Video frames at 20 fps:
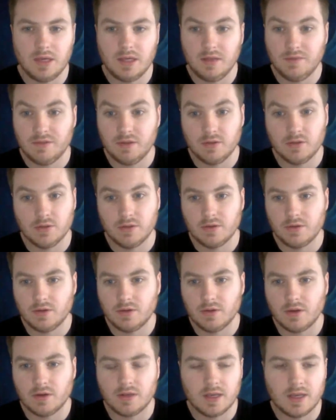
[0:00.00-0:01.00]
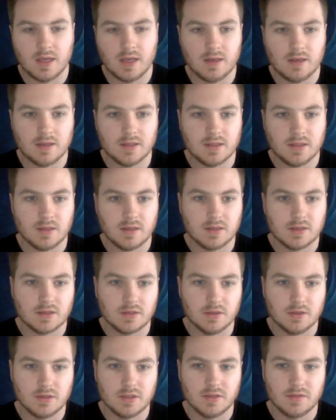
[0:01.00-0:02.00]
even though they're not getting it as an
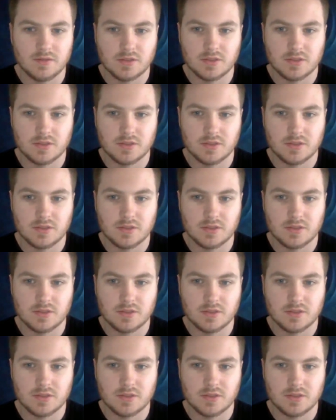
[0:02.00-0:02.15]
exclusive.